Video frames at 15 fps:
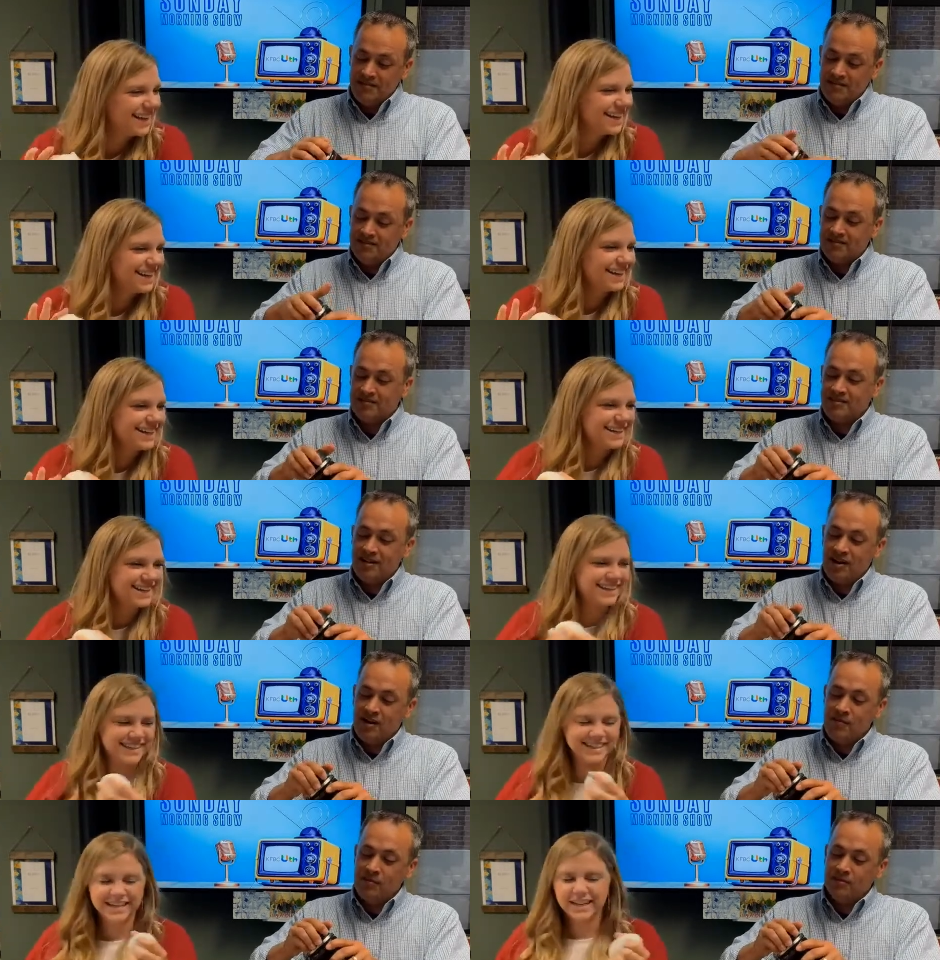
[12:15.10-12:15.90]
Speaker 1: this is
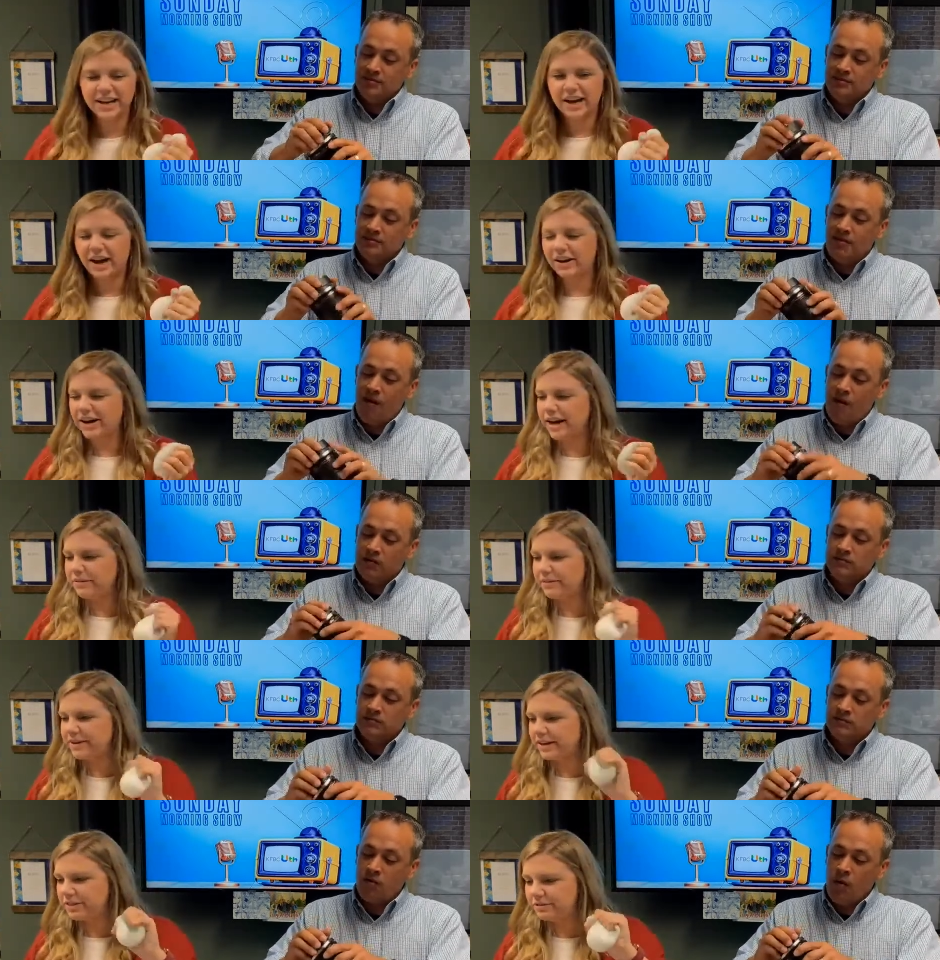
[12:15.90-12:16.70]
terrible.
Speaker 2: All
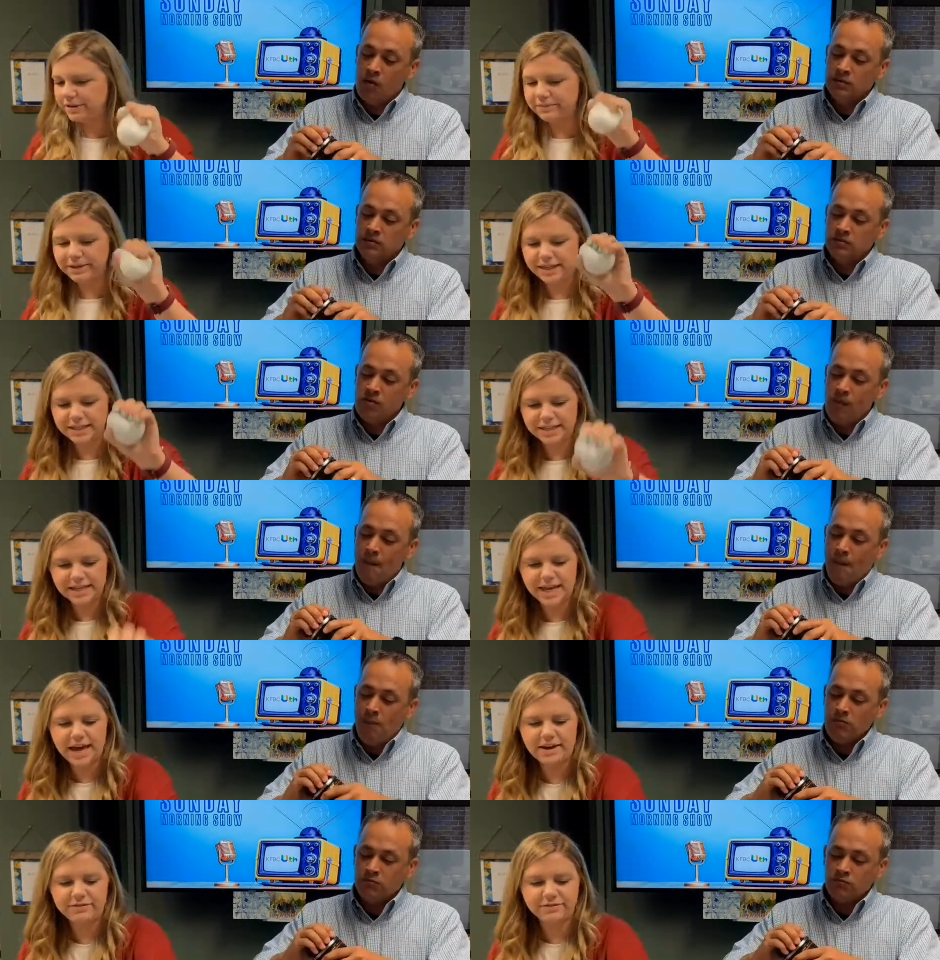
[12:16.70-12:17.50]
right, we got three minutes
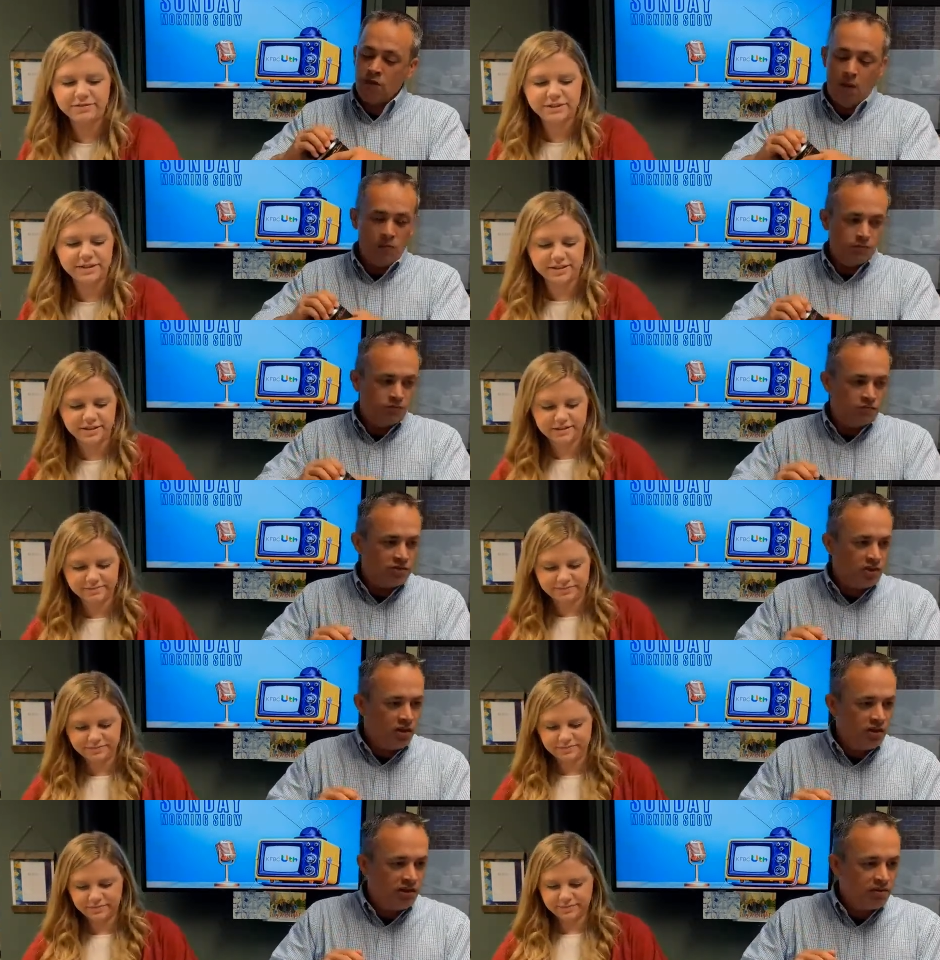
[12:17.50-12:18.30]
left.
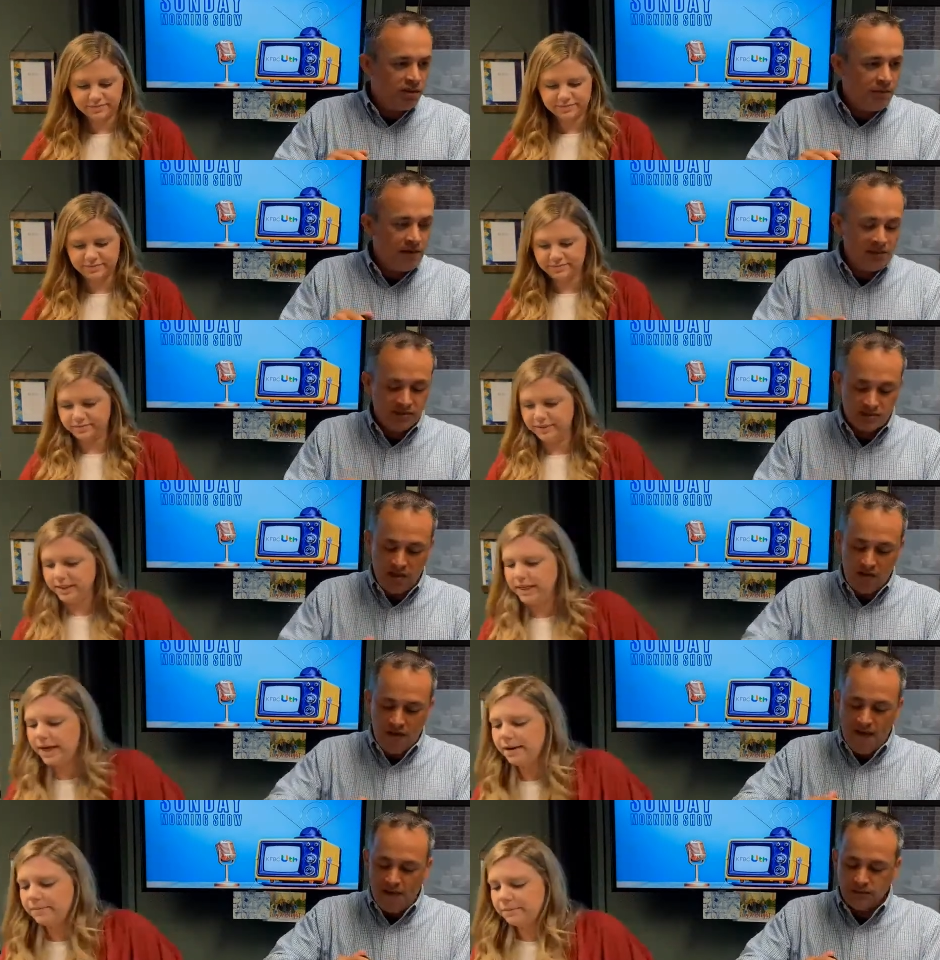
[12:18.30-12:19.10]
Speaker 1: Is only three minutes?
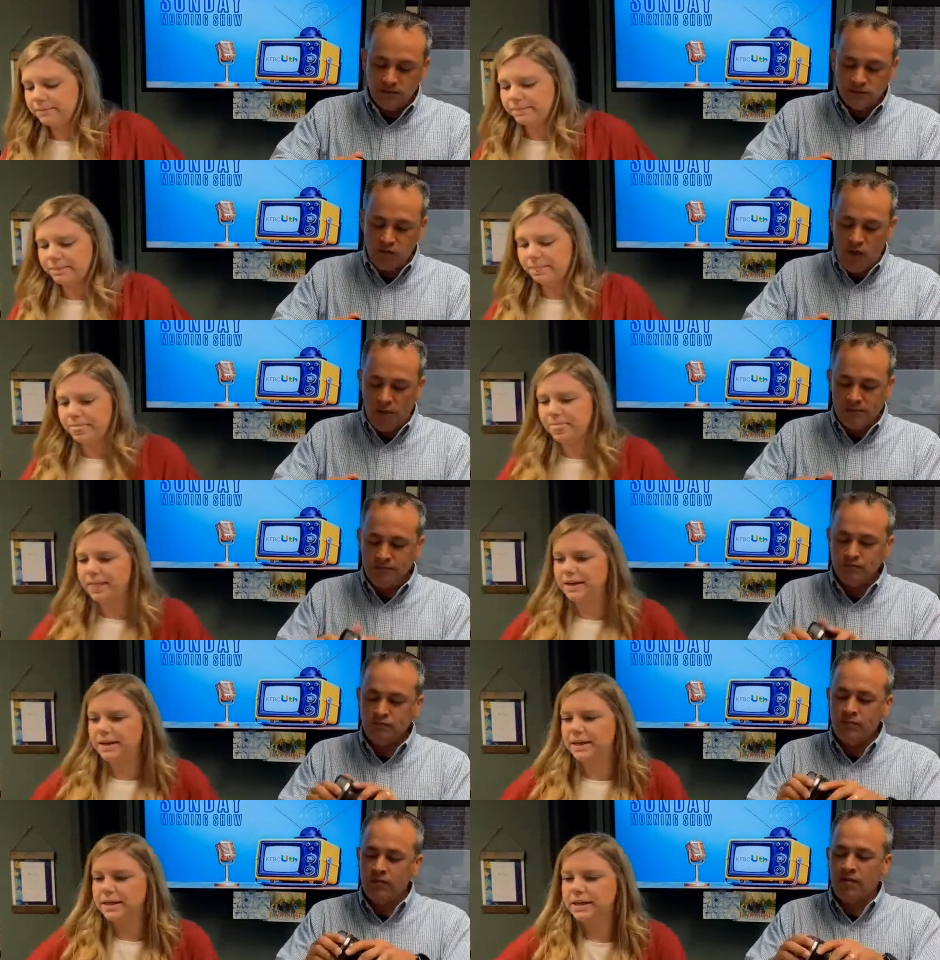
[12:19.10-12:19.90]
Left? Yep.
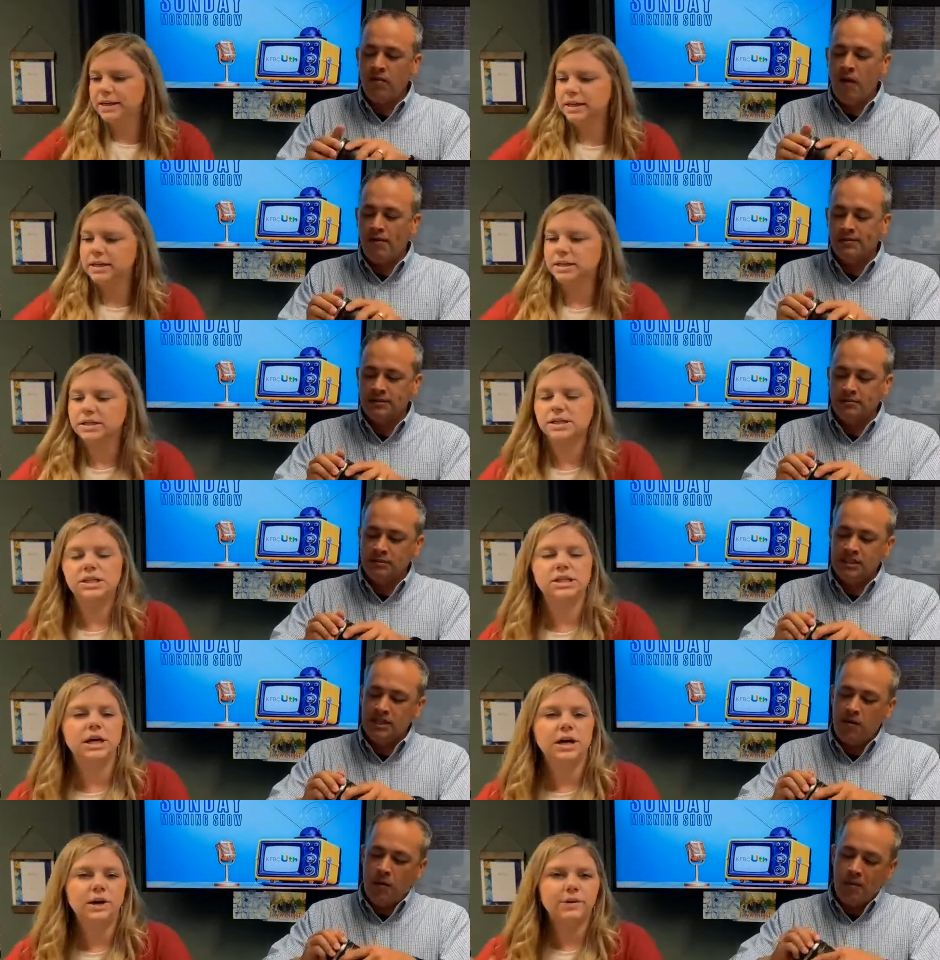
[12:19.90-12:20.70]

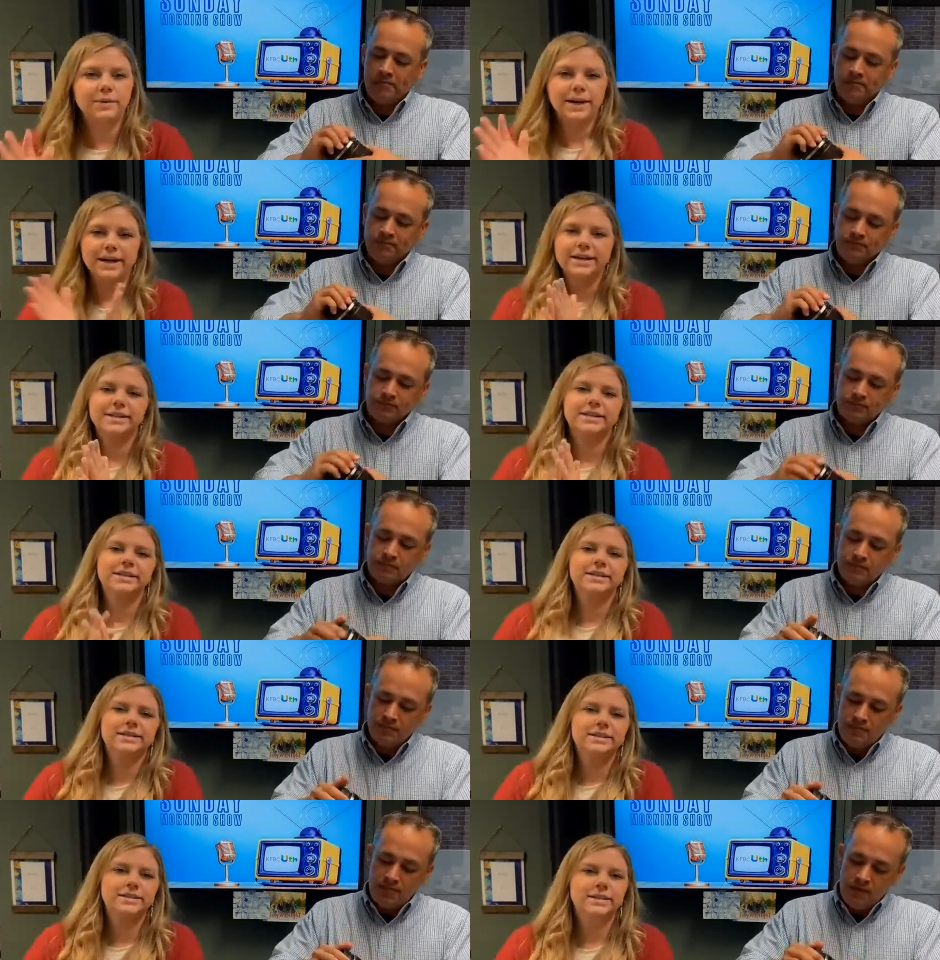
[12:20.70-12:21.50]
So,
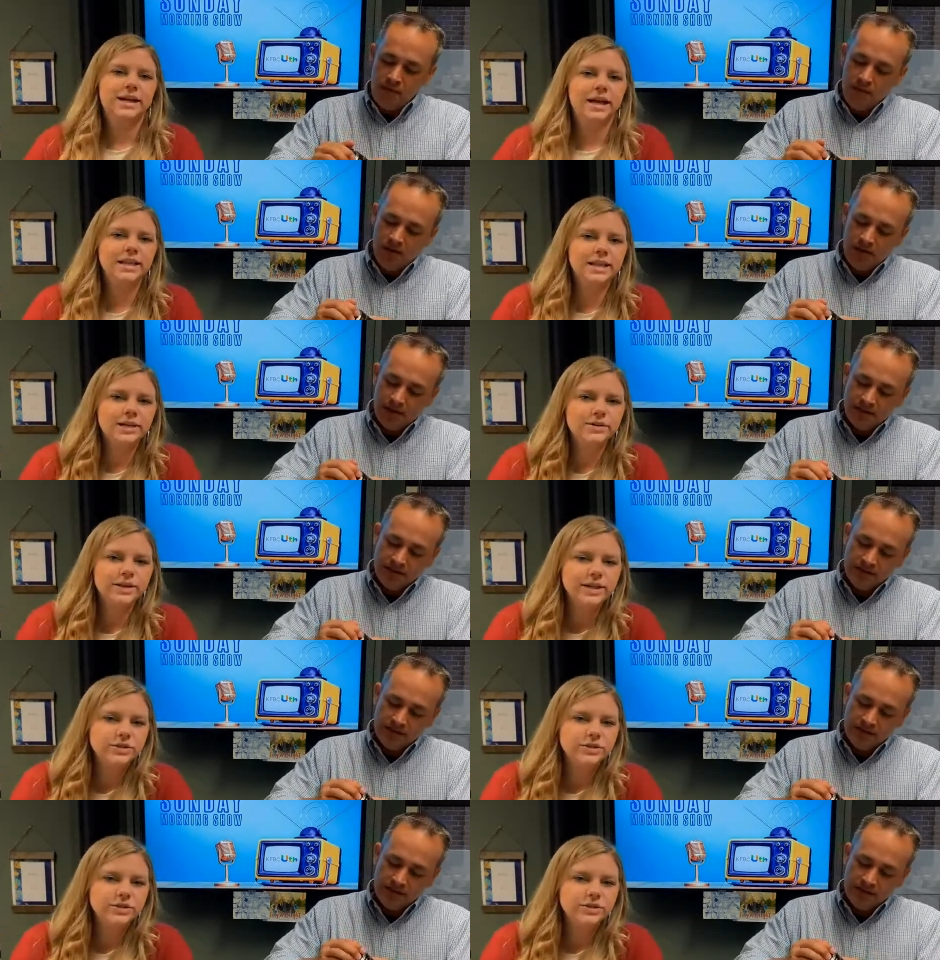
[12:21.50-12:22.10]
Speaker 2: a little